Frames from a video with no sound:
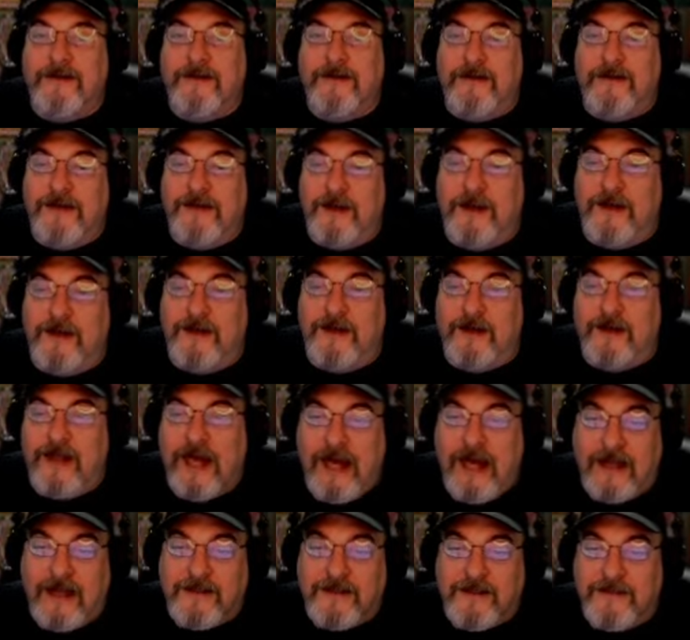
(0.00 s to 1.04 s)
in
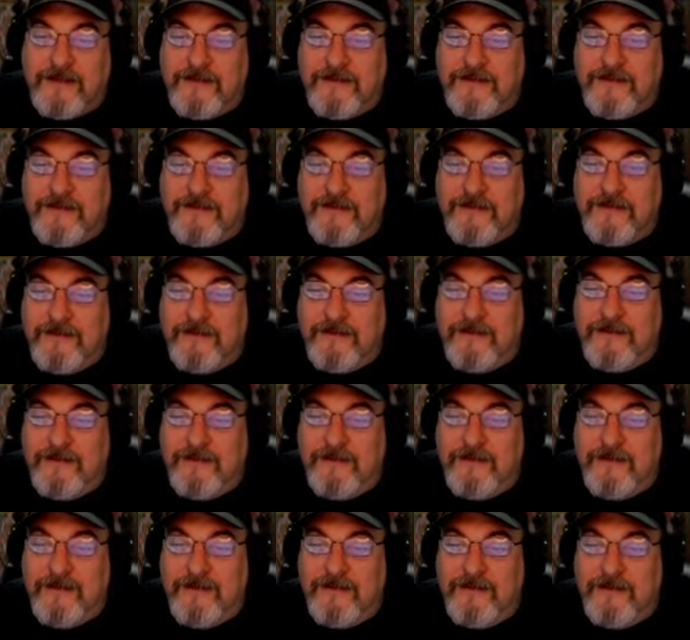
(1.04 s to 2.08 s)
that
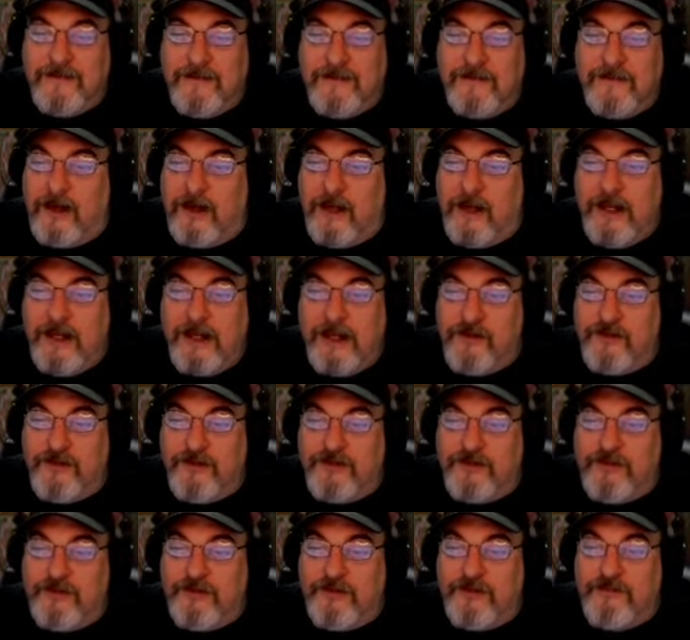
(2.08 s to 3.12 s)
it
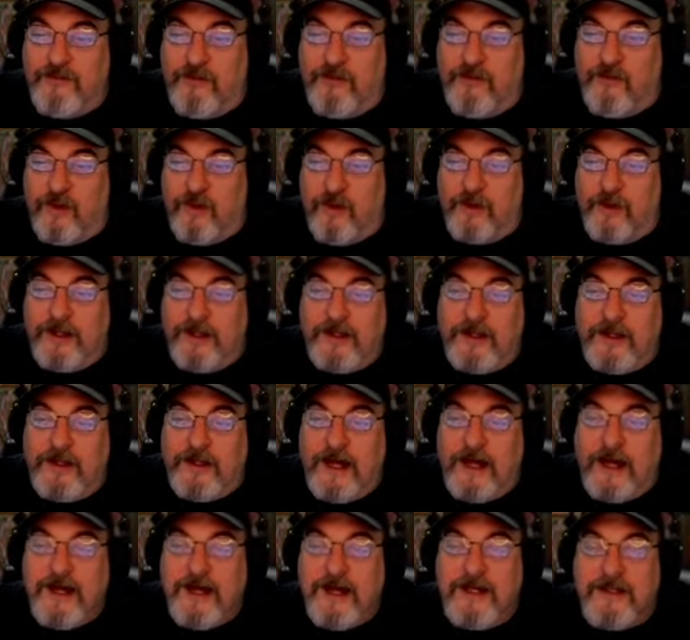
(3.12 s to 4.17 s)
was rolling the
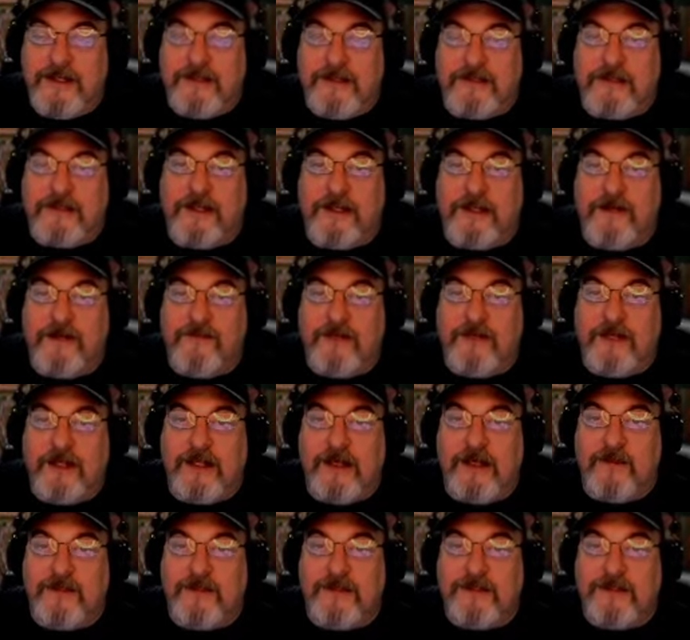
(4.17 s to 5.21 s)
dice and
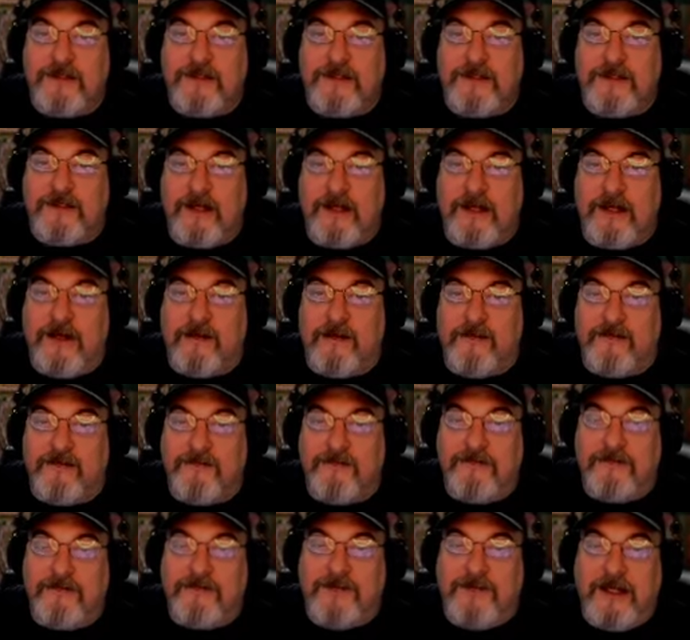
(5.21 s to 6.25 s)
everything was, do
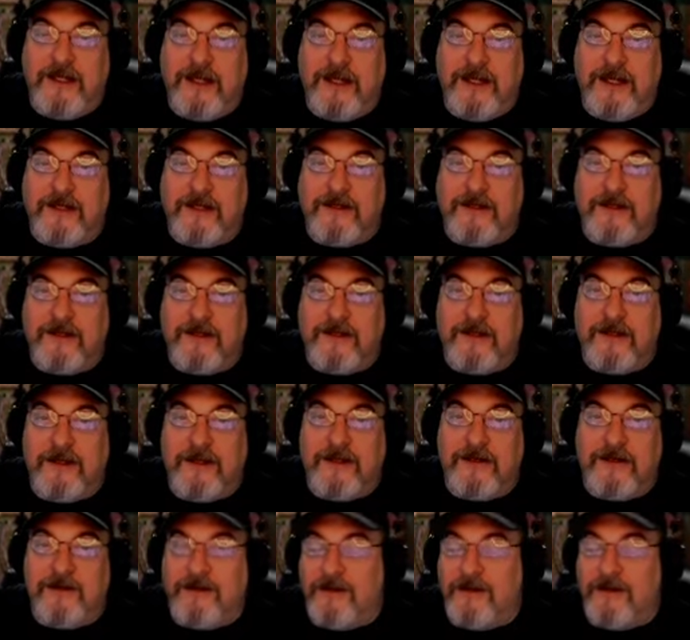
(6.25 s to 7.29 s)
you hit, do you
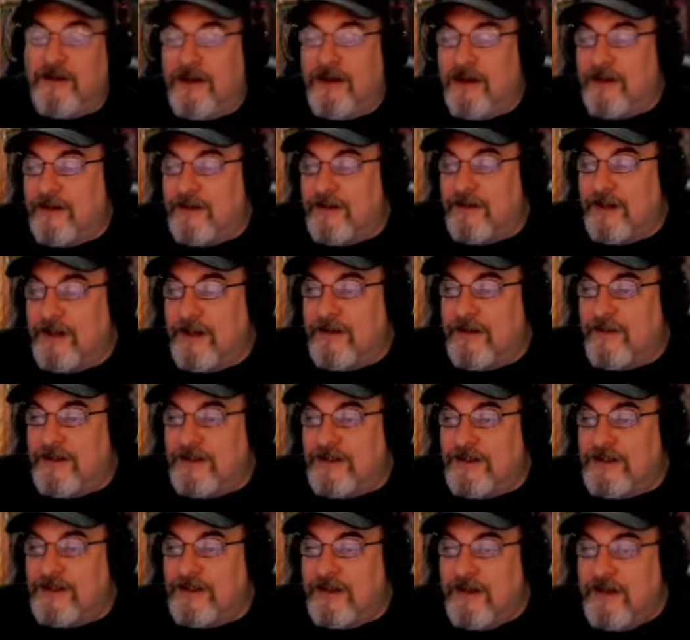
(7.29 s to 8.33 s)
don't, and it
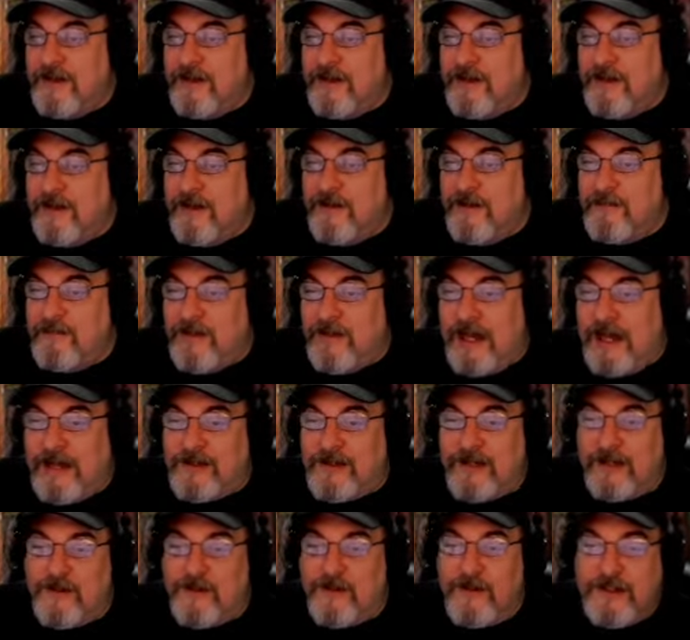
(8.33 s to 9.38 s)
was
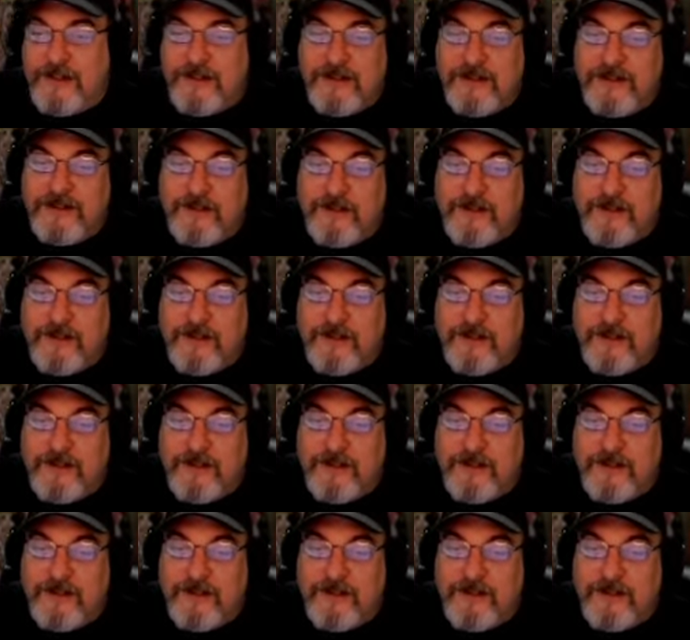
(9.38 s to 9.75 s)
magic was